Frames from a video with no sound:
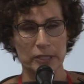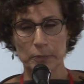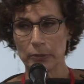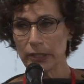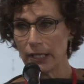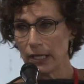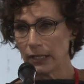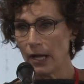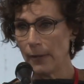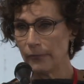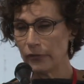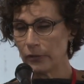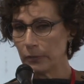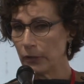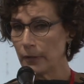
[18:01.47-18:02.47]
It's pretty
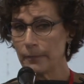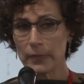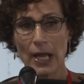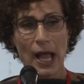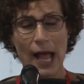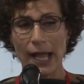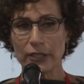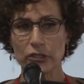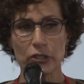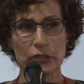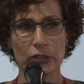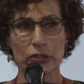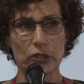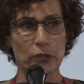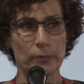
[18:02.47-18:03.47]
uncomfortable. I
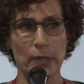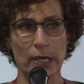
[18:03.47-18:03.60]
took too